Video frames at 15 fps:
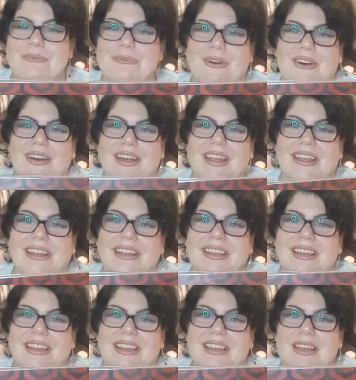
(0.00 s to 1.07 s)
my
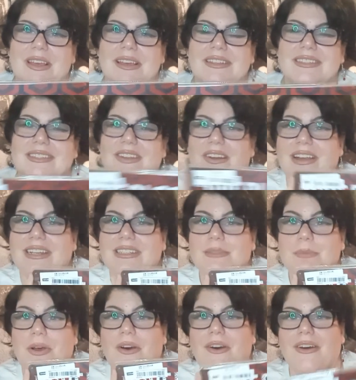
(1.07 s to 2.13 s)
signs
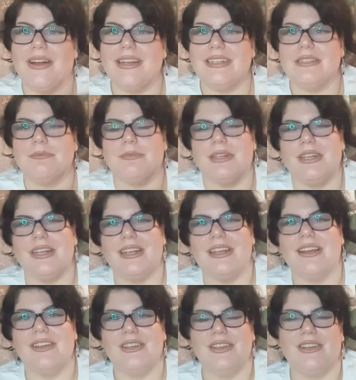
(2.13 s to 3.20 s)
behind me.
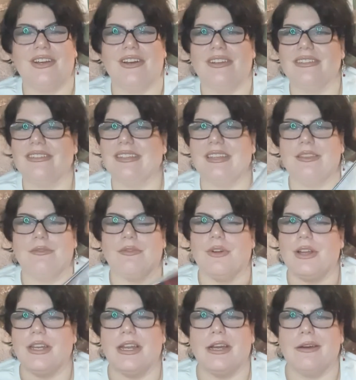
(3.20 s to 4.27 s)
You can't see them
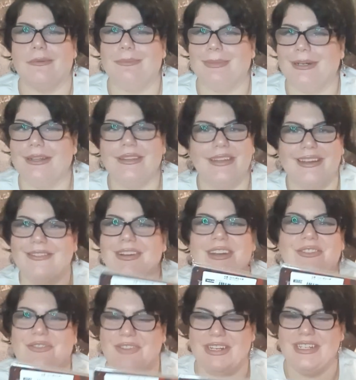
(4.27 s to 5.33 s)
right now, but they're in a
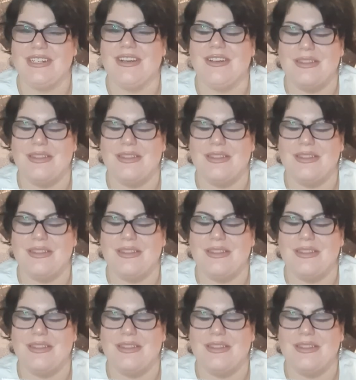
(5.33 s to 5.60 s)
video,